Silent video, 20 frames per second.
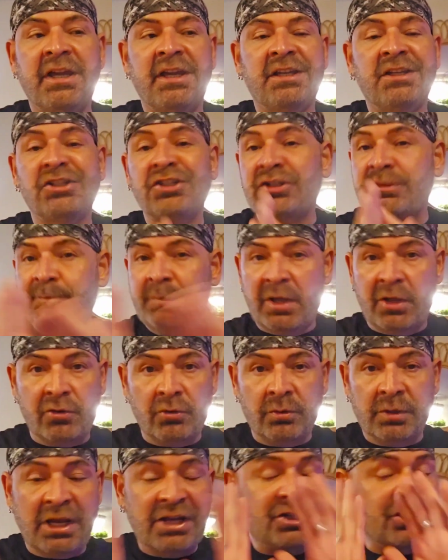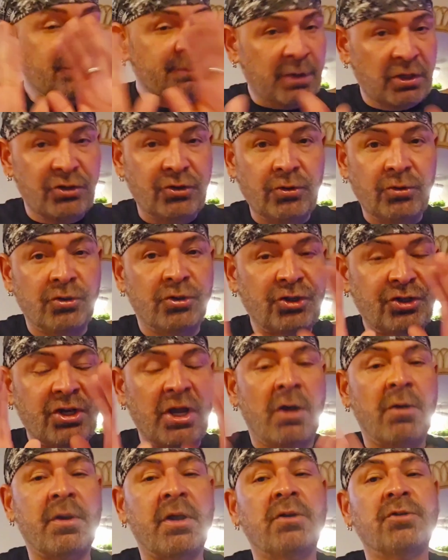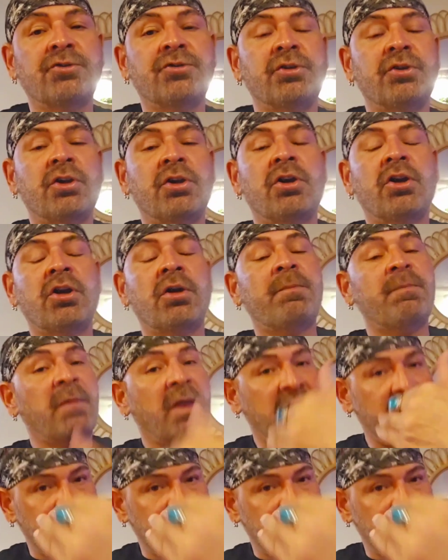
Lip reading: a special shout out to her,